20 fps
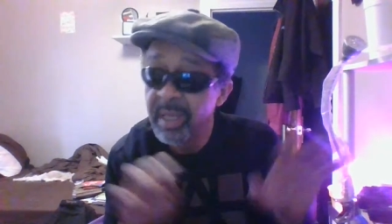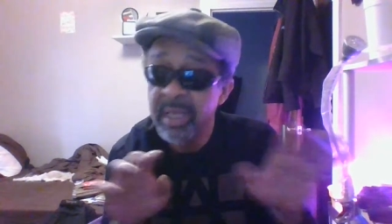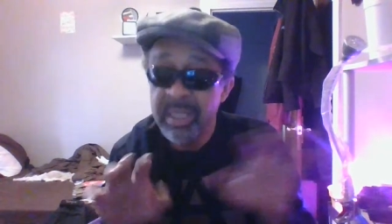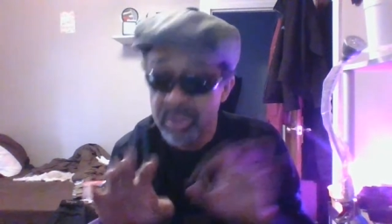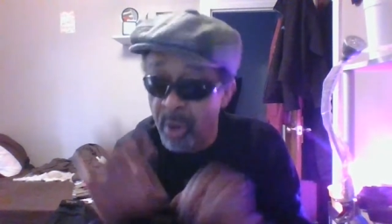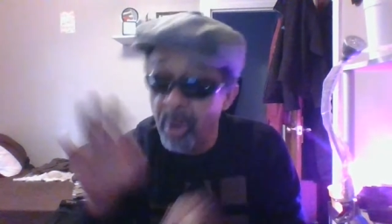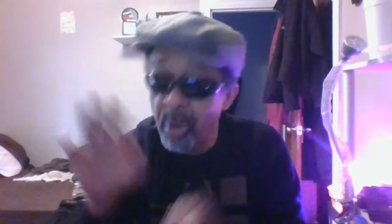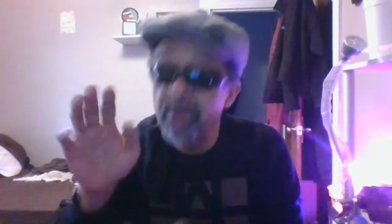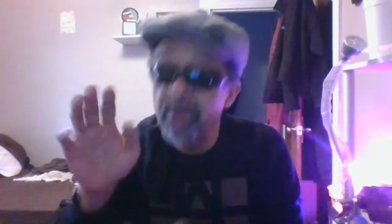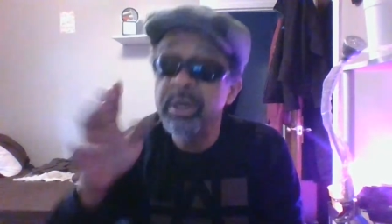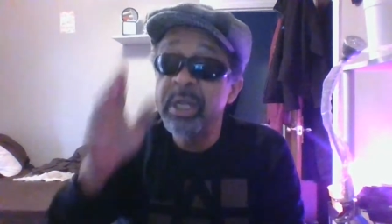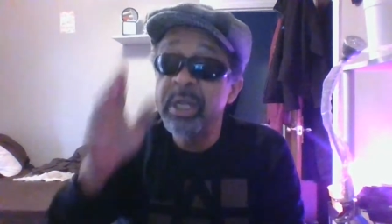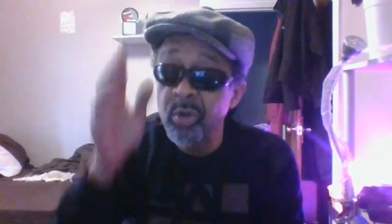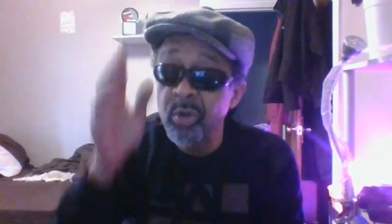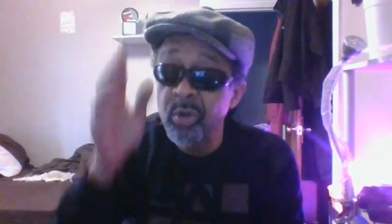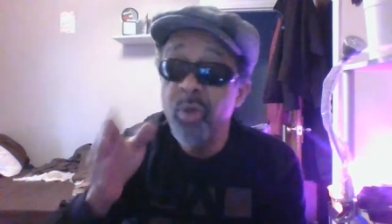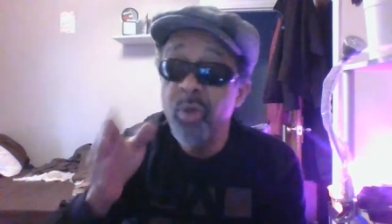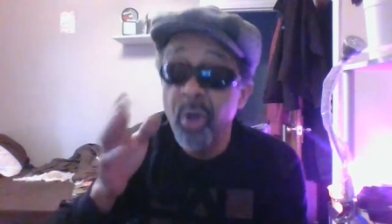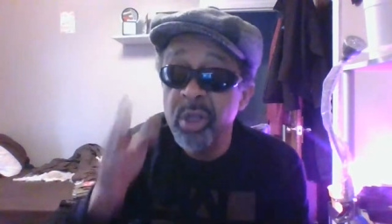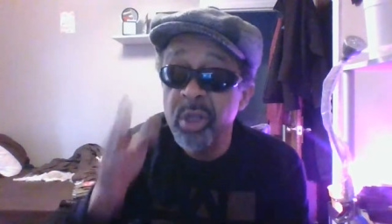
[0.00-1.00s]
It's only
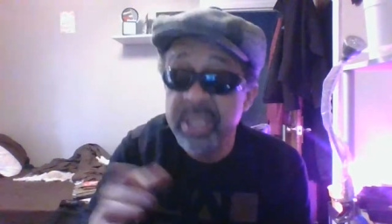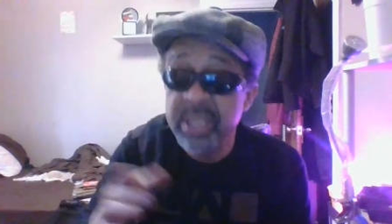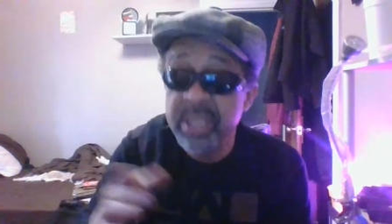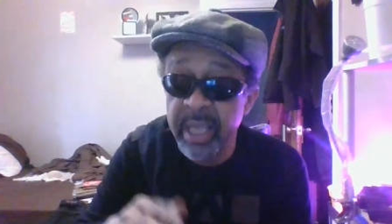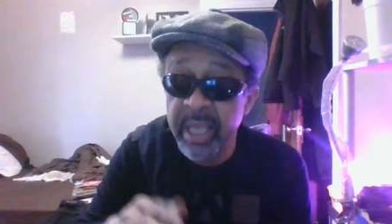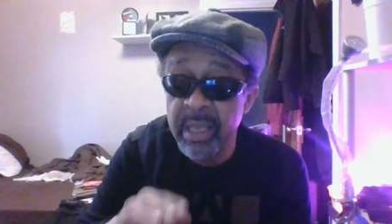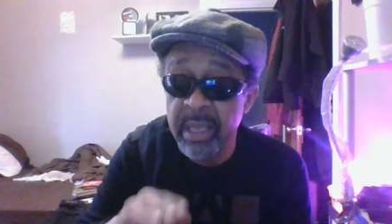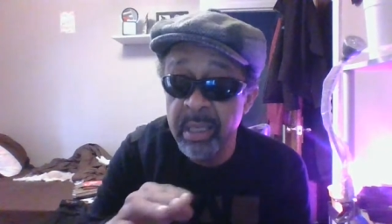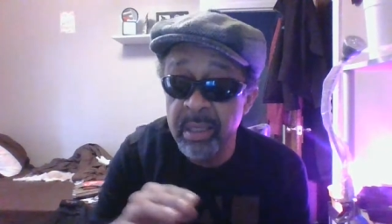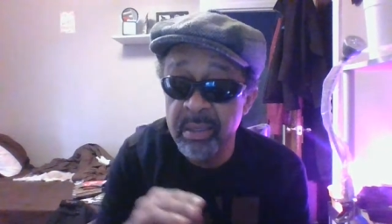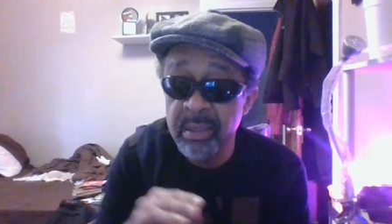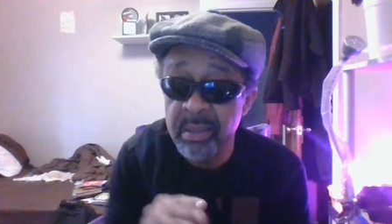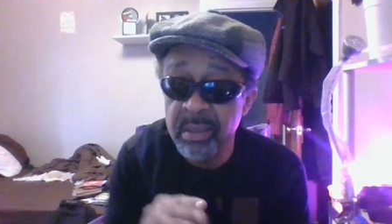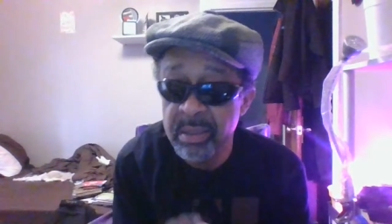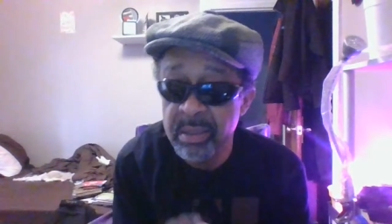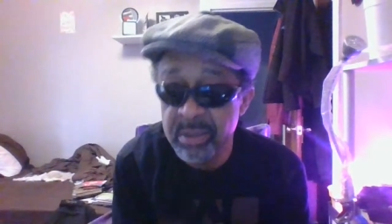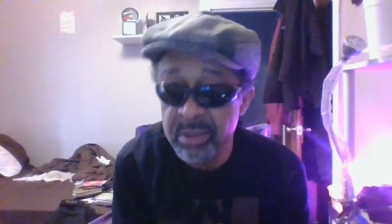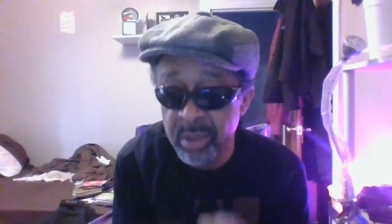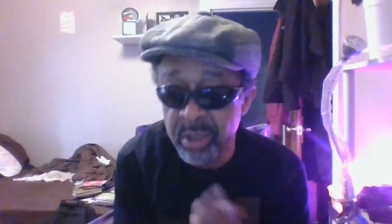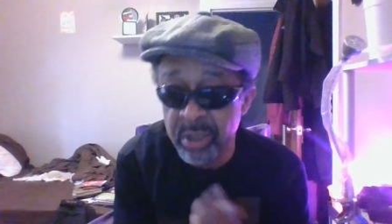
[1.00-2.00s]
New York City.
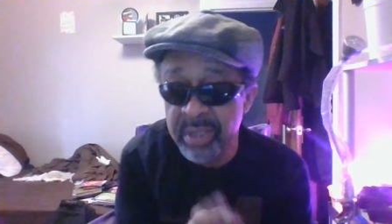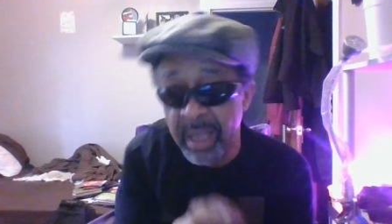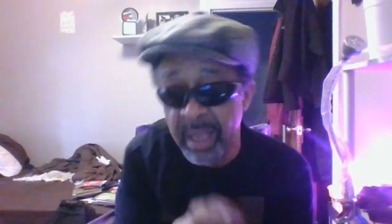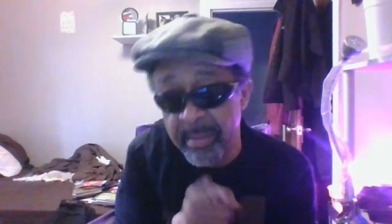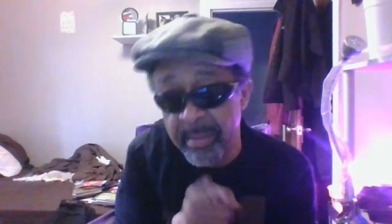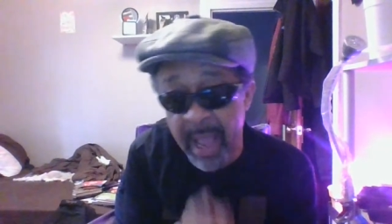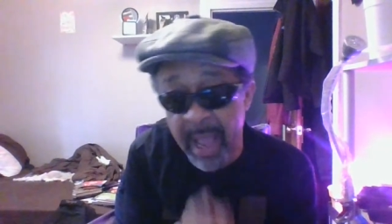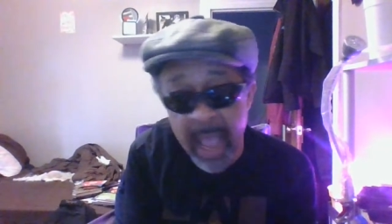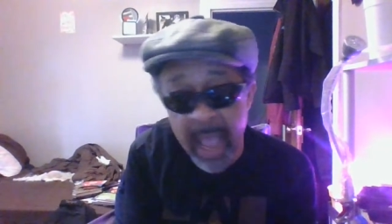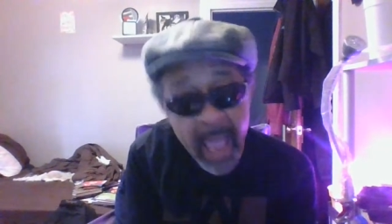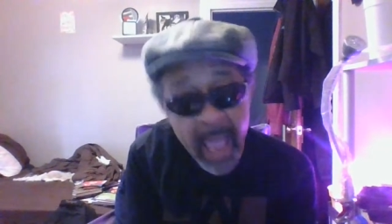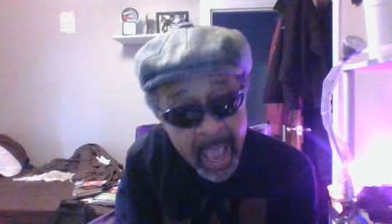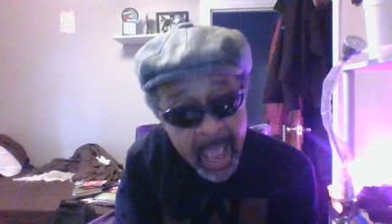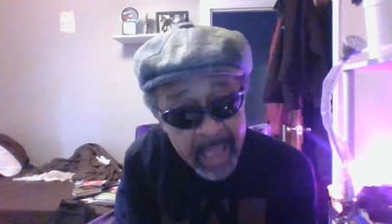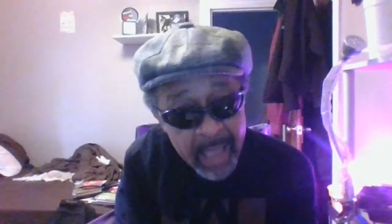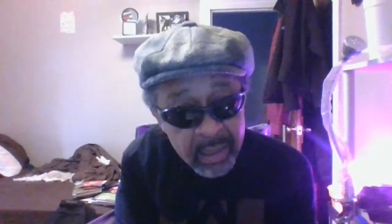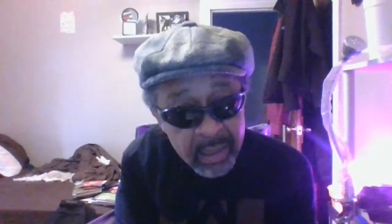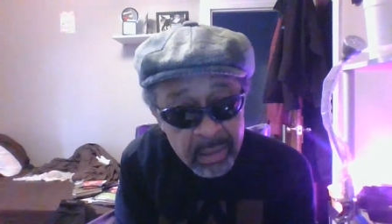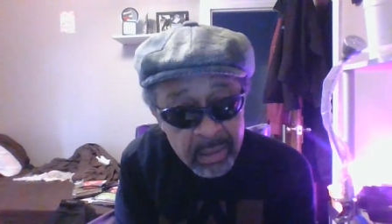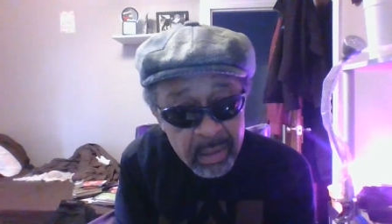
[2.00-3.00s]
So you say
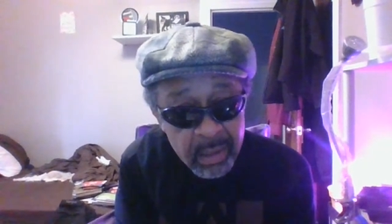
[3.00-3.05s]
Manhattan,